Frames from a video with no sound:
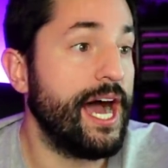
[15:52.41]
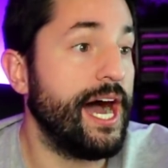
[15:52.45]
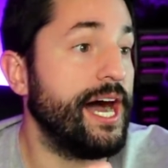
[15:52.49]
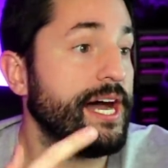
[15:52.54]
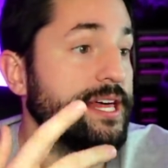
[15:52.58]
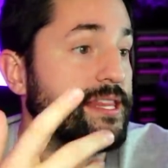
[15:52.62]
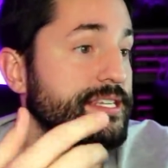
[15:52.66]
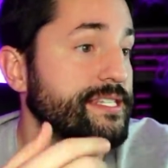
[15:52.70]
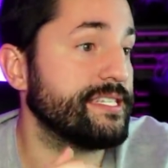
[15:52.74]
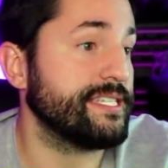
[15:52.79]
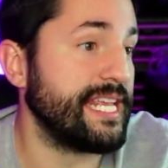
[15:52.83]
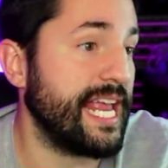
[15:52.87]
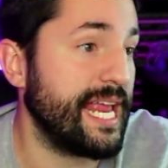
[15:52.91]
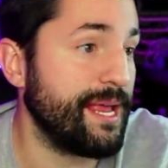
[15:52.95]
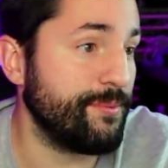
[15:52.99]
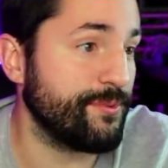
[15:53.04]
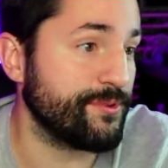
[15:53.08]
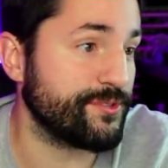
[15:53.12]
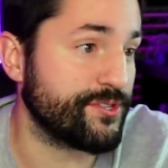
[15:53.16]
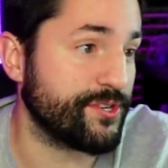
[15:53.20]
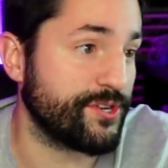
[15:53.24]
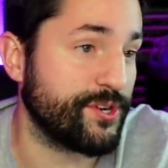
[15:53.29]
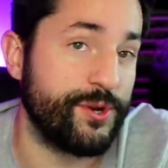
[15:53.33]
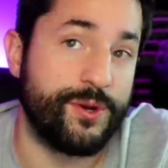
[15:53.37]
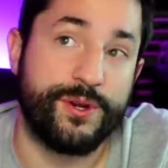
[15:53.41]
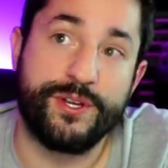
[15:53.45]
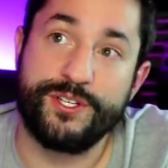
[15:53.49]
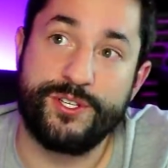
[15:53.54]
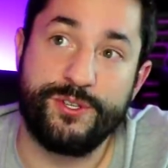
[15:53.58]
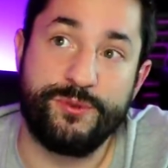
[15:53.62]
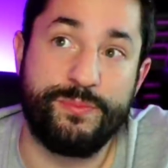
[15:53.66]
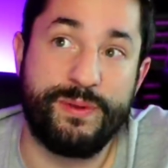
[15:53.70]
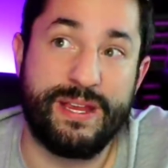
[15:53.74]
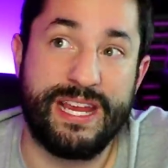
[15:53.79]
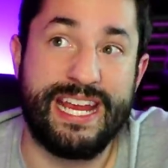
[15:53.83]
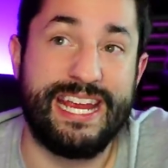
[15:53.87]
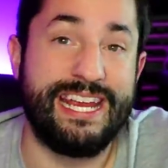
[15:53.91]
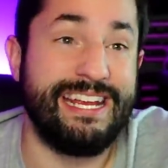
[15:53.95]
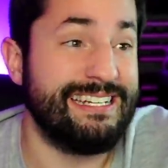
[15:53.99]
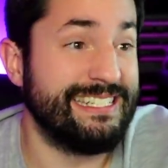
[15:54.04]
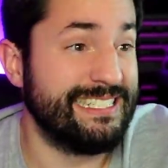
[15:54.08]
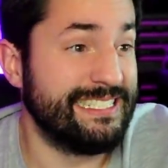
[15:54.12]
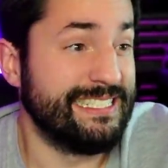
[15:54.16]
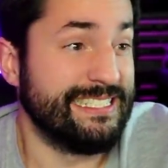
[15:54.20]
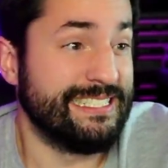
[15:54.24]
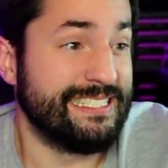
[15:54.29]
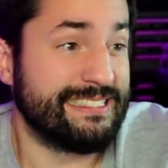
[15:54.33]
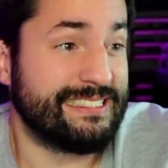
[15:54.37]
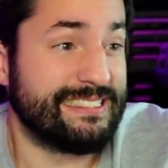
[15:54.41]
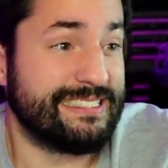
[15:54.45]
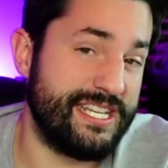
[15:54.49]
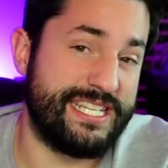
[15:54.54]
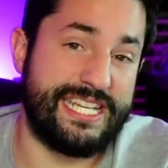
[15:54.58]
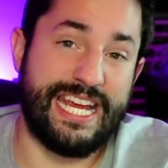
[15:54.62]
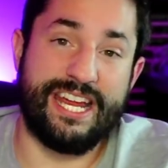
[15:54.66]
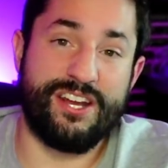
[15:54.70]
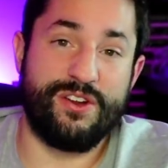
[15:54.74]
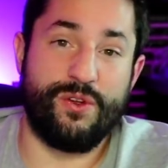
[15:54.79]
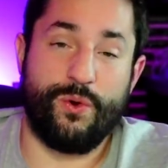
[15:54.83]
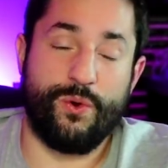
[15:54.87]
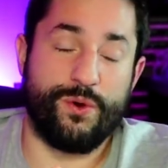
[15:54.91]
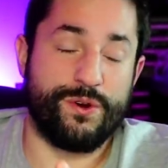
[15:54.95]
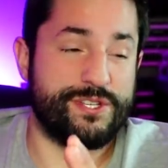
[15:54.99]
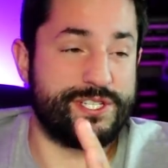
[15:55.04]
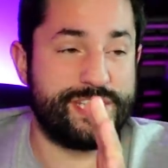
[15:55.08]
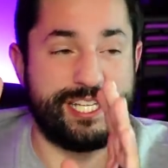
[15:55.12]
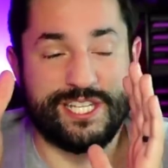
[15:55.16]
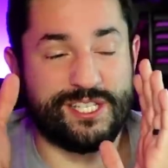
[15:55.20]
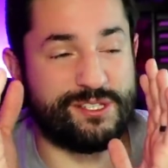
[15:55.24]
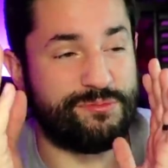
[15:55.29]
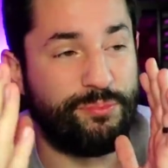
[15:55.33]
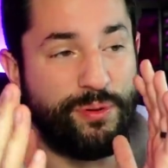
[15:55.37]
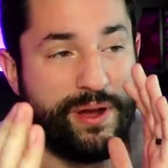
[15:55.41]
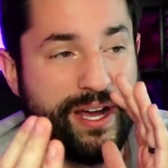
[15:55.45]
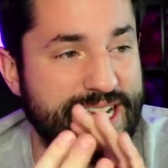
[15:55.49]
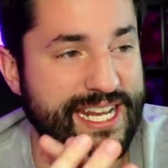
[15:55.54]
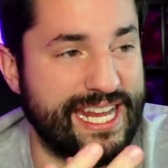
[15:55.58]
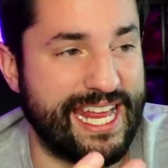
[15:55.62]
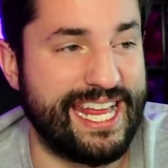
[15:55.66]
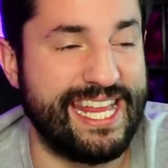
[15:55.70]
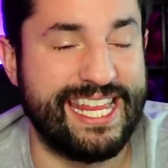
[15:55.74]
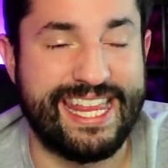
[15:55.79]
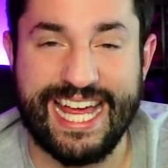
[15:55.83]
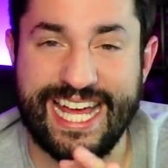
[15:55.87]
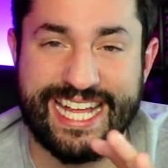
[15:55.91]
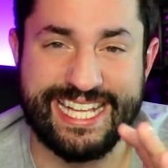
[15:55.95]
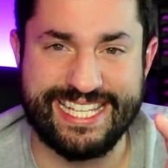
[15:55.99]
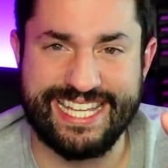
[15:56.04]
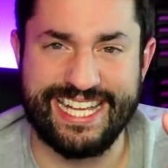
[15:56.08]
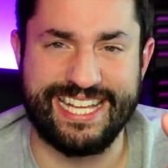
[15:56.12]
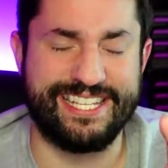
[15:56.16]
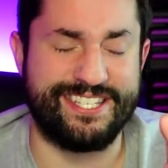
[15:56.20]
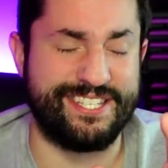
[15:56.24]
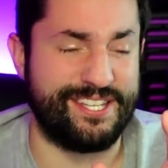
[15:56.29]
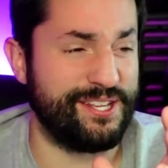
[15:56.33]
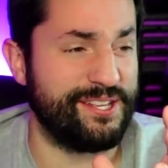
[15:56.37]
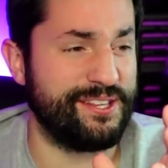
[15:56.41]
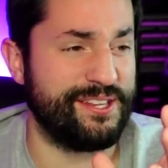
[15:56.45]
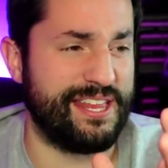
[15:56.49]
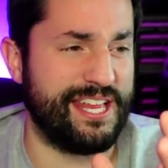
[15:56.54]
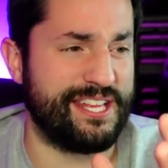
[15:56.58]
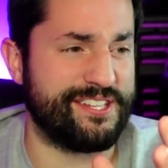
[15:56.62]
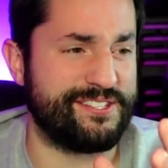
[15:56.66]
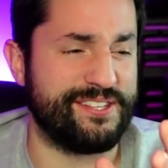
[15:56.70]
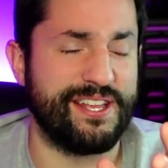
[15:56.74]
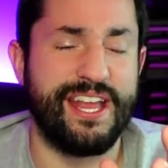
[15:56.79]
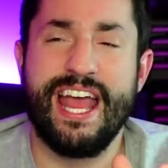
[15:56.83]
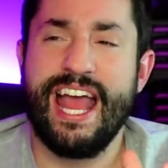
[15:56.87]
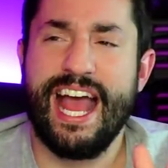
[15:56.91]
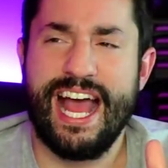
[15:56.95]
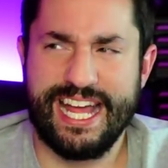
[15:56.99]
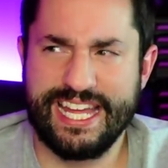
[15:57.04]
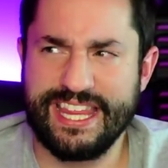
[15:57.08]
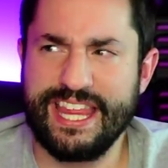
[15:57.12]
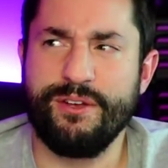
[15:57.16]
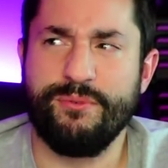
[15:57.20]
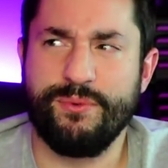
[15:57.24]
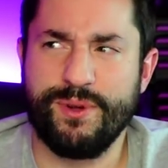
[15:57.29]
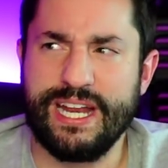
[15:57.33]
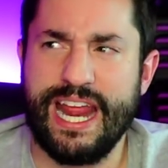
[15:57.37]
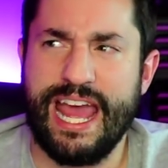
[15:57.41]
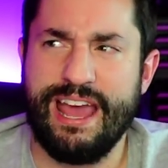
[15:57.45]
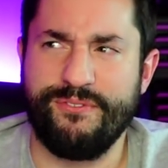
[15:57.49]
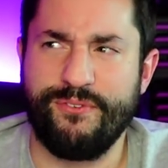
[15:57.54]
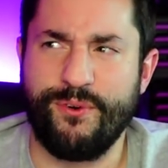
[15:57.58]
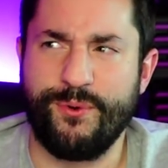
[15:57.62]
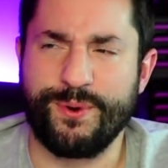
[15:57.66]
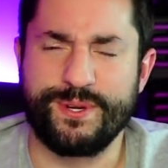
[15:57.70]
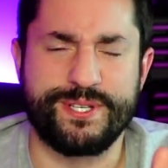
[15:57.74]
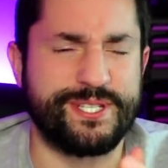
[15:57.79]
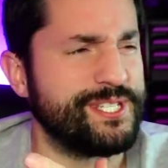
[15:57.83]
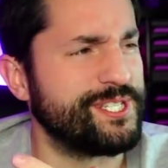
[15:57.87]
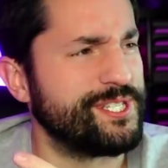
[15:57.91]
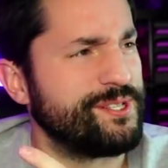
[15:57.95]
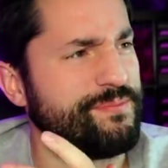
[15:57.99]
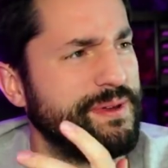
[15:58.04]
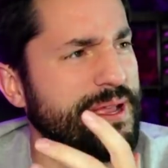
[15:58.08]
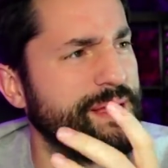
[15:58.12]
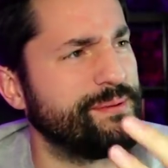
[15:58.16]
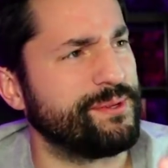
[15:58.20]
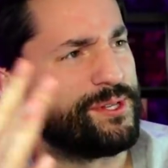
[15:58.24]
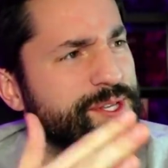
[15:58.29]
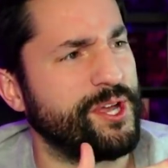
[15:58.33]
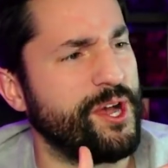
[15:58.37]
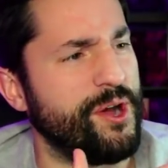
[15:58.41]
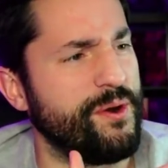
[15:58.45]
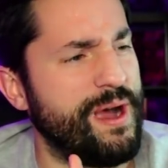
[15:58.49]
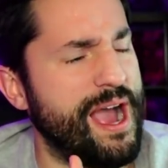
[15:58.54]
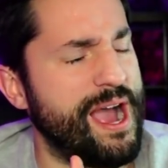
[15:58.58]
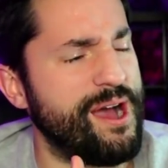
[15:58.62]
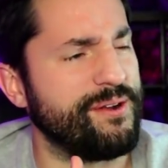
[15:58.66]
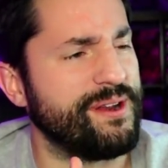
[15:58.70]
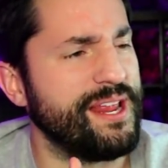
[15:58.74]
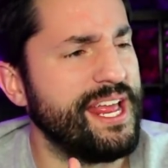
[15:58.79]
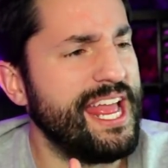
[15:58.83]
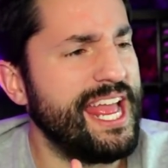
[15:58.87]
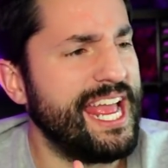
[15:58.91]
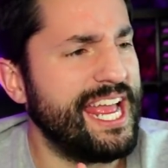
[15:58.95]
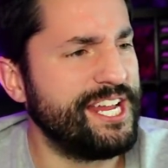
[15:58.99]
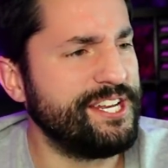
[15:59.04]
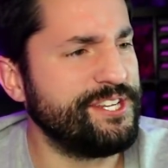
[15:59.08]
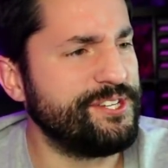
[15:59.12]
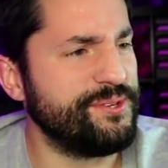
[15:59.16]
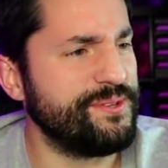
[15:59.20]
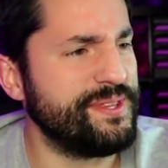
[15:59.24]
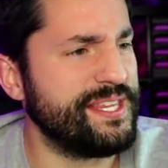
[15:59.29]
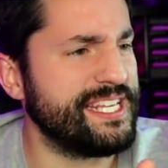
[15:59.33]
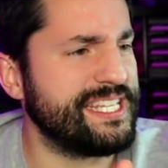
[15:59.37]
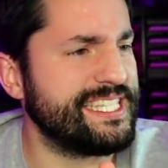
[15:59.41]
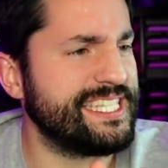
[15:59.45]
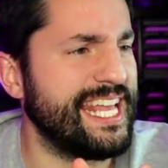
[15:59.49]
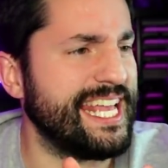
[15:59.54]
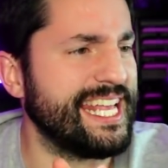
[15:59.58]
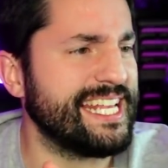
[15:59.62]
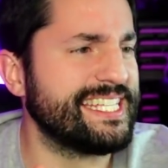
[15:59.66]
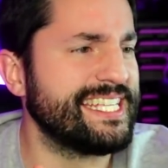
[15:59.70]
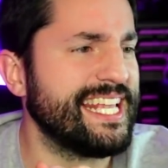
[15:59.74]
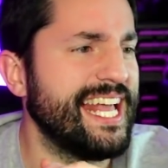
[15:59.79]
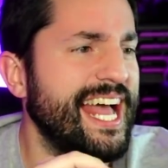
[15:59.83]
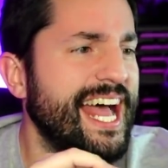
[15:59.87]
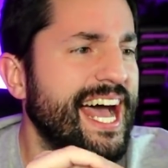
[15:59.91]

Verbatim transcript: Uh, the stables are going to be not dead horses, but that, that's, that's, they would have horses to be able to go out and do these things.